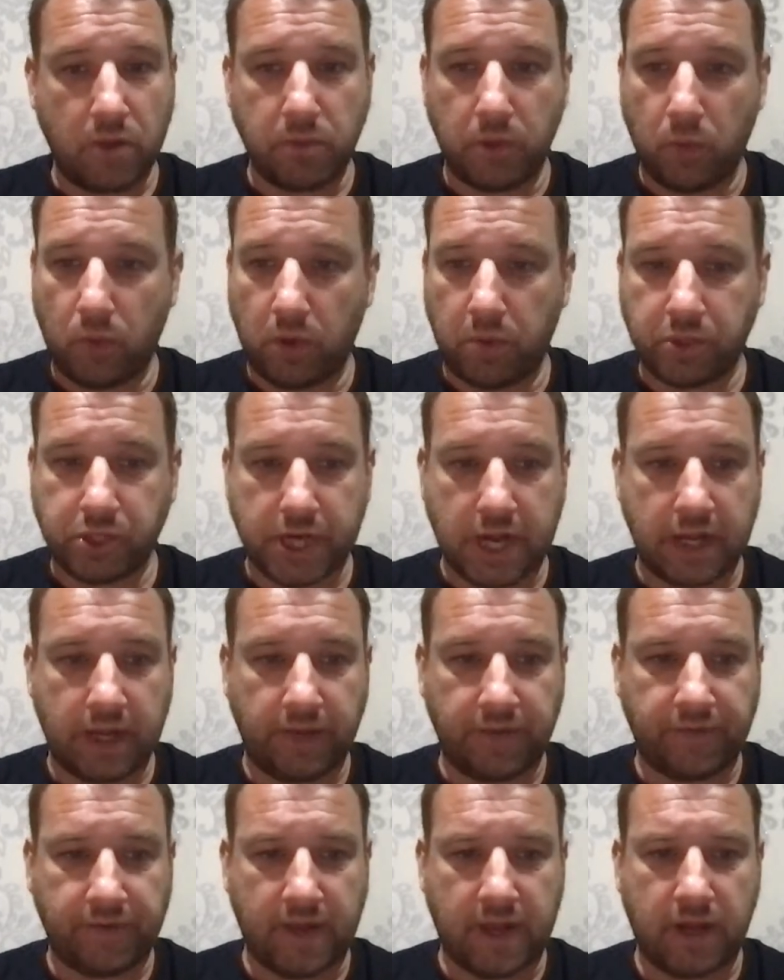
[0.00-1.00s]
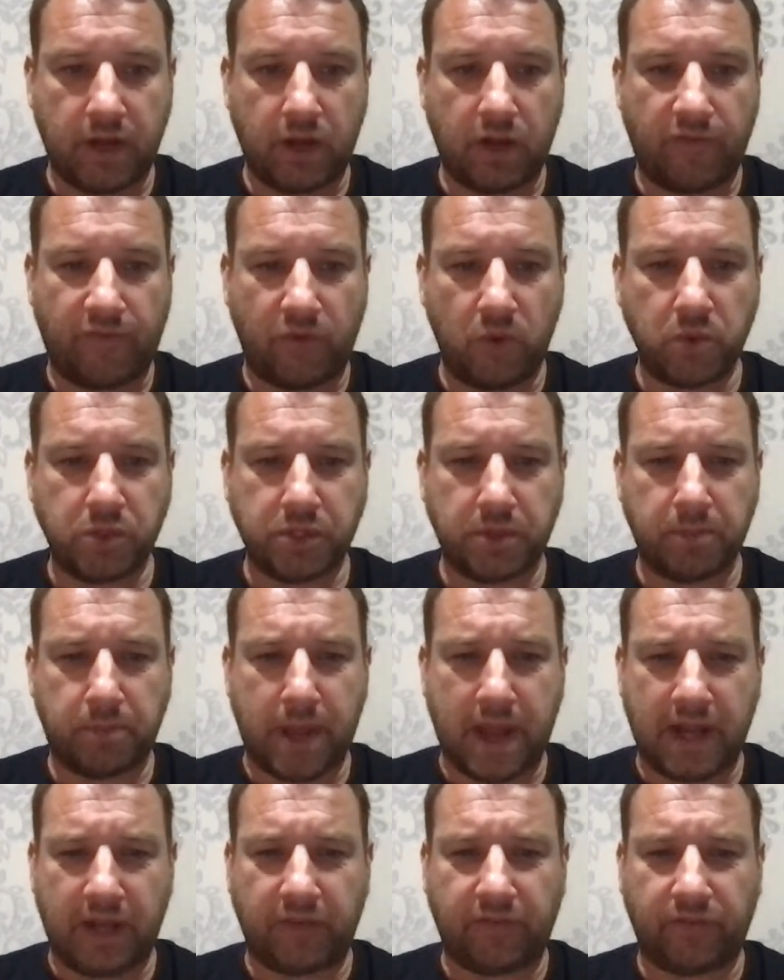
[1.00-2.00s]
Hope you're well, Jack. He's saying thoughts on
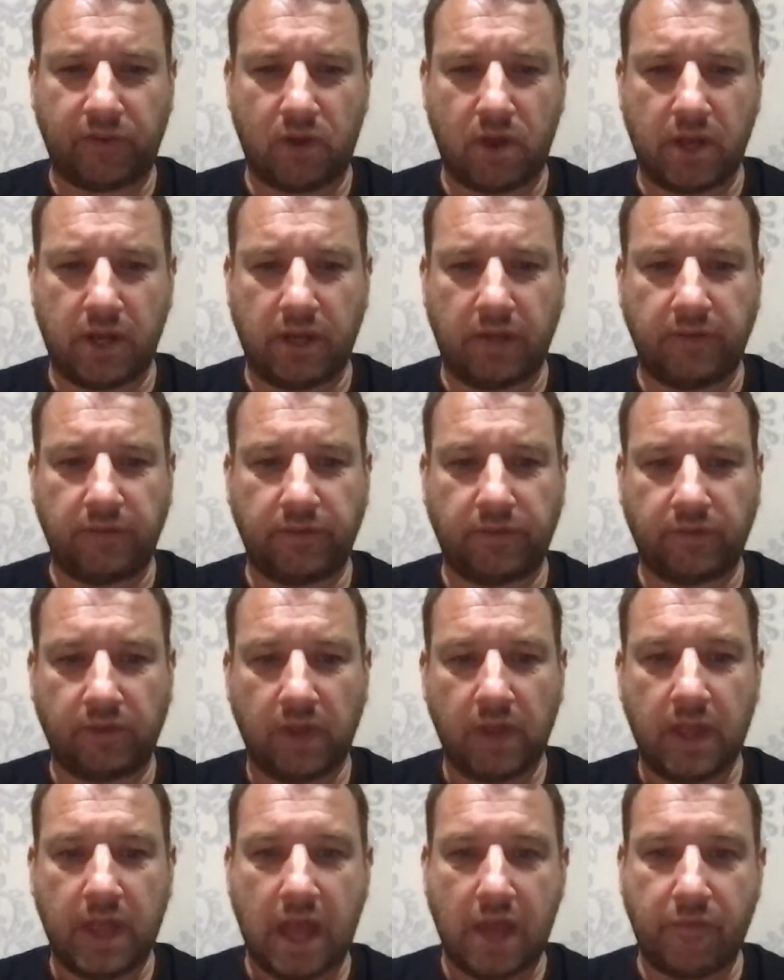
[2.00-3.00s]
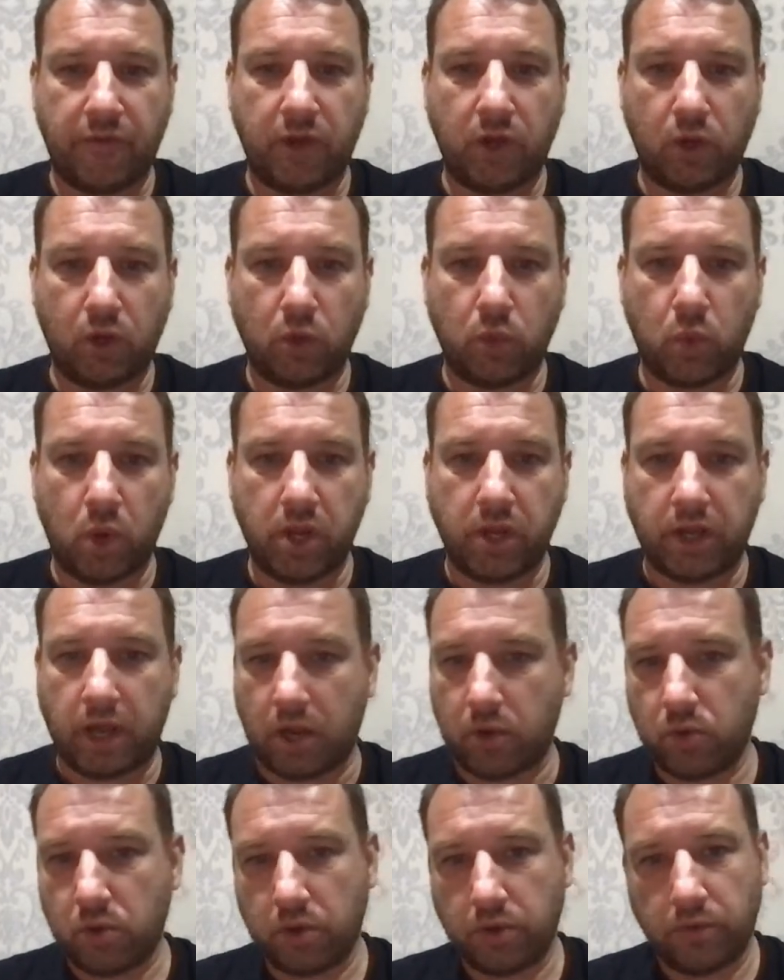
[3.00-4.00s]
Palace signings having a good
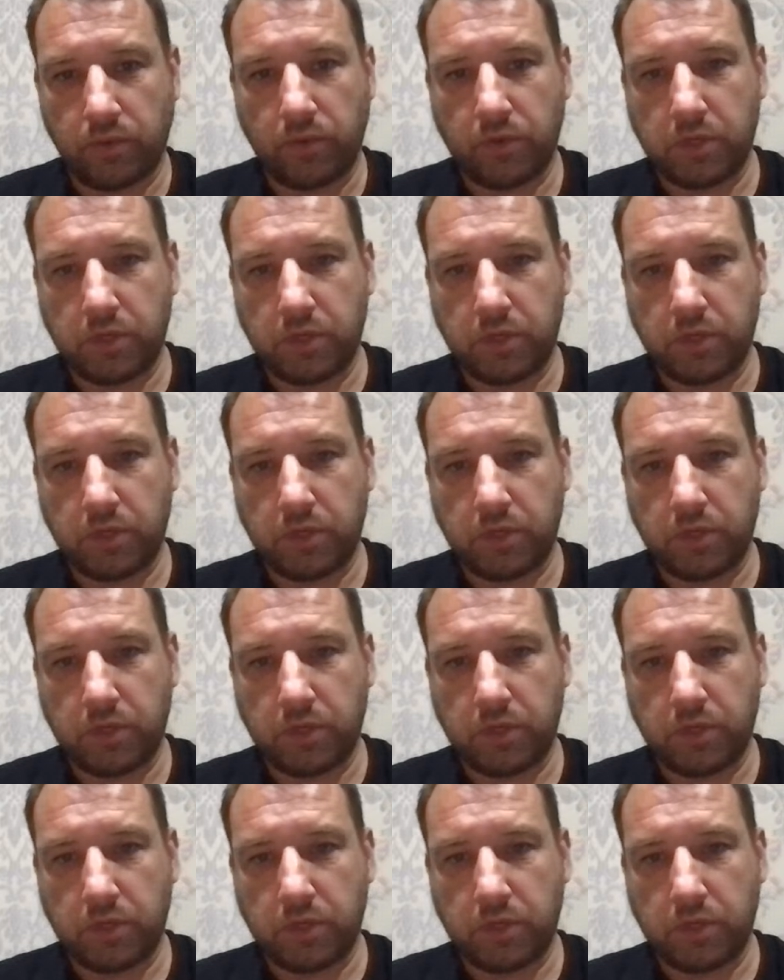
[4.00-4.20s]
window,